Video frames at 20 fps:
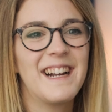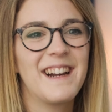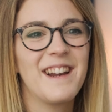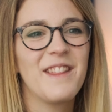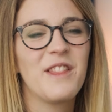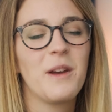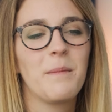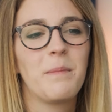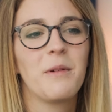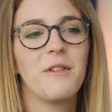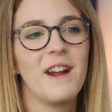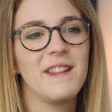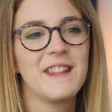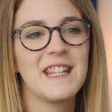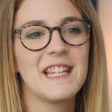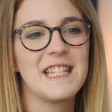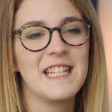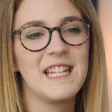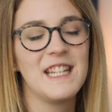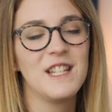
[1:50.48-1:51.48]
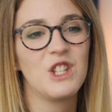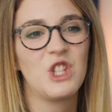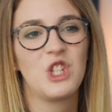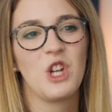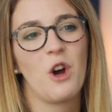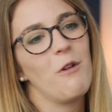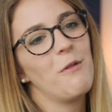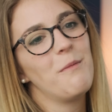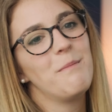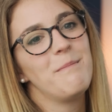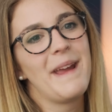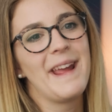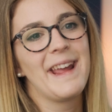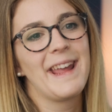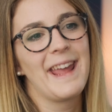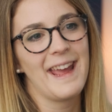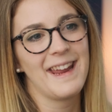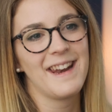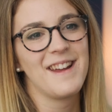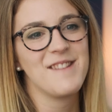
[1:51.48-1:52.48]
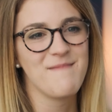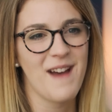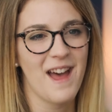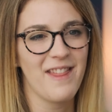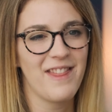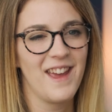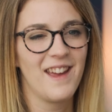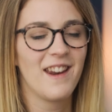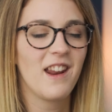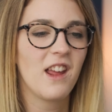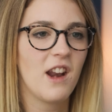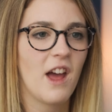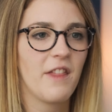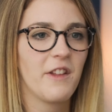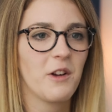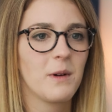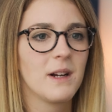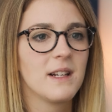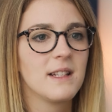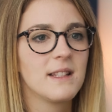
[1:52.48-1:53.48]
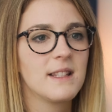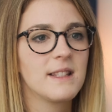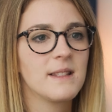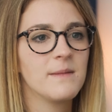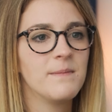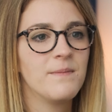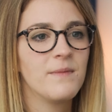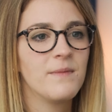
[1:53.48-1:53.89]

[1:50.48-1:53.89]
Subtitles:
The parentheses don't make it a method, in other words.